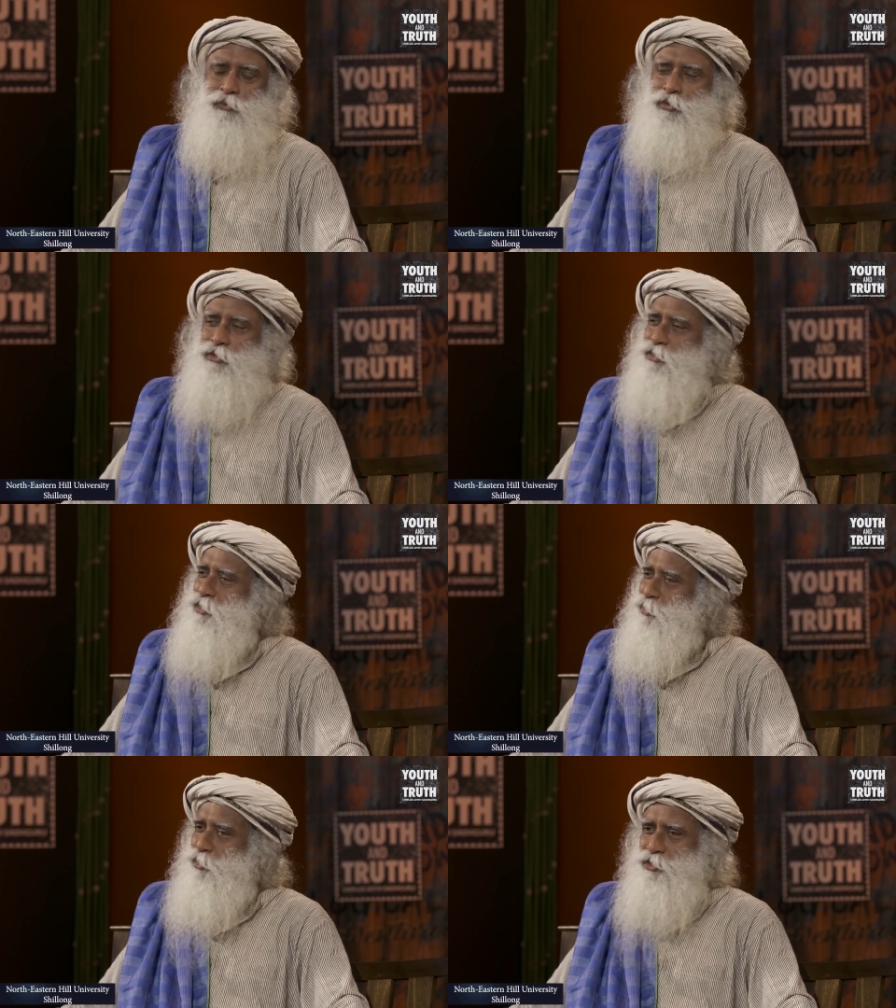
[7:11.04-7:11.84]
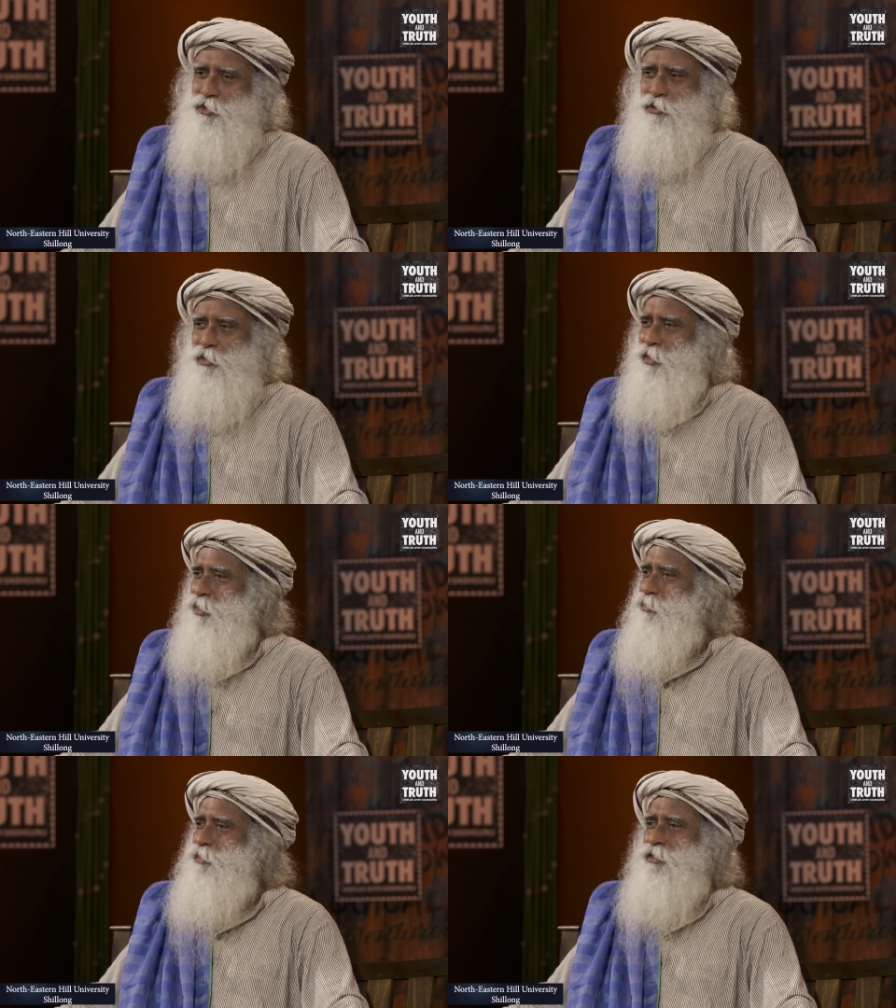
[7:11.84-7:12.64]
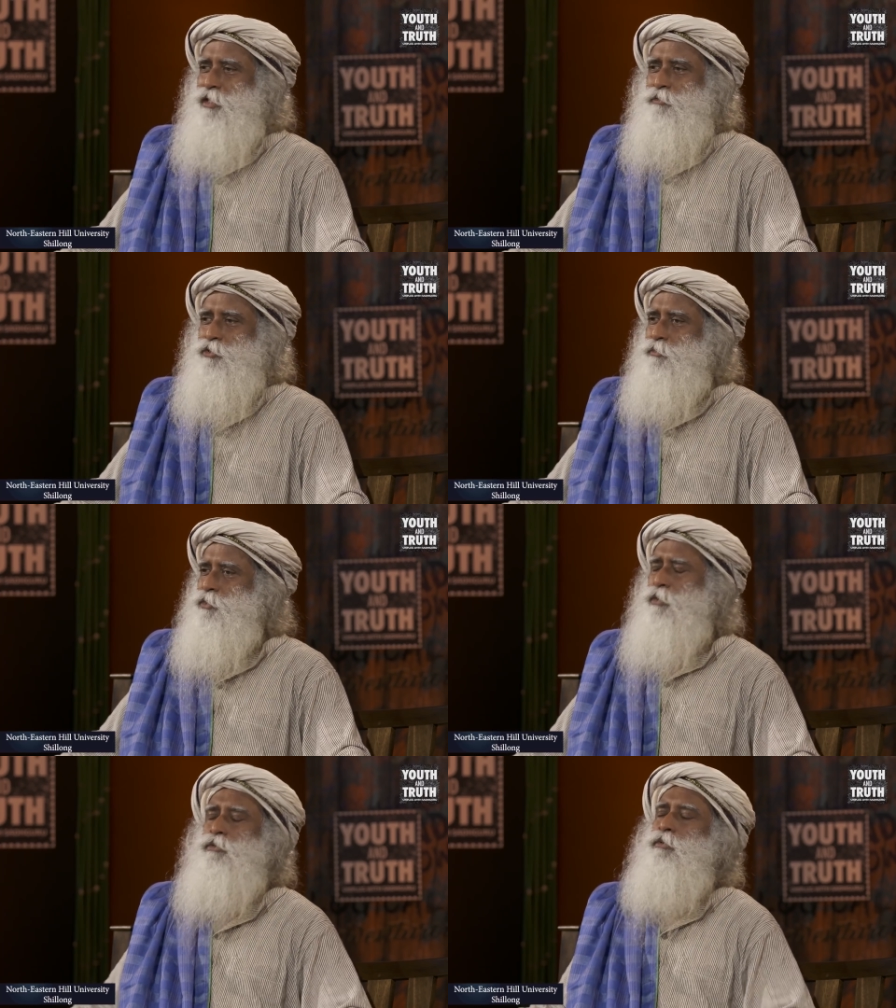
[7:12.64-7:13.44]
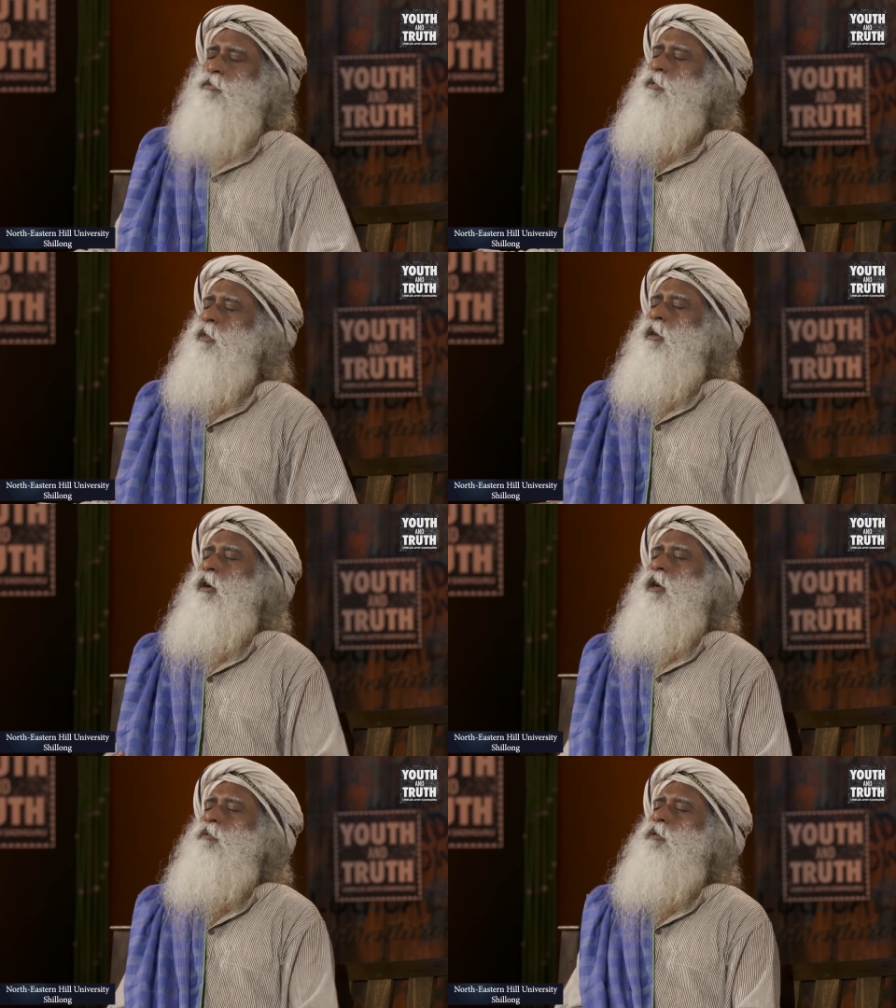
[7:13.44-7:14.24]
This is a question that always comes to me, Sadhguru, I